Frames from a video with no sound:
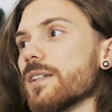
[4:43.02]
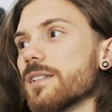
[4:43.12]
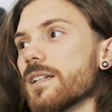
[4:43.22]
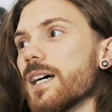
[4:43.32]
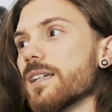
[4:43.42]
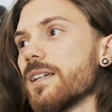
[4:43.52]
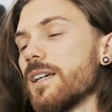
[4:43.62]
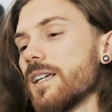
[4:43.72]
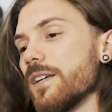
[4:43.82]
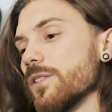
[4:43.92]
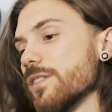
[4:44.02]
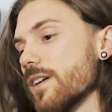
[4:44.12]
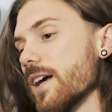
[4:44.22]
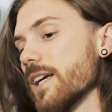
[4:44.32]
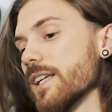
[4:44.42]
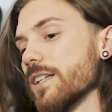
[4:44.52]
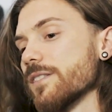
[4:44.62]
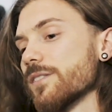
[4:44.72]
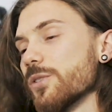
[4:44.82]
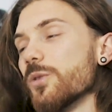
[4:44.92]
it. Like, yeah, if you start getting
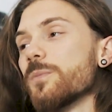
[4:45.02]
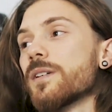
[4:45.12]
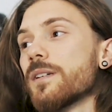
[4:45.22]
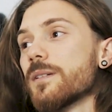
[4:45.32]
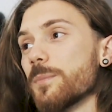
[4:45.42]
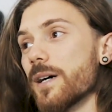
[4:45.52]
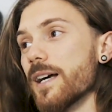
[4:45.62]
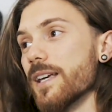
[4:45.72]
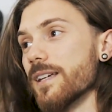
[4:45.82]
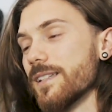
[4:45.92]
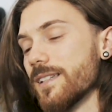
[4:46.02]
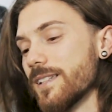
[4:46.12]
consumed by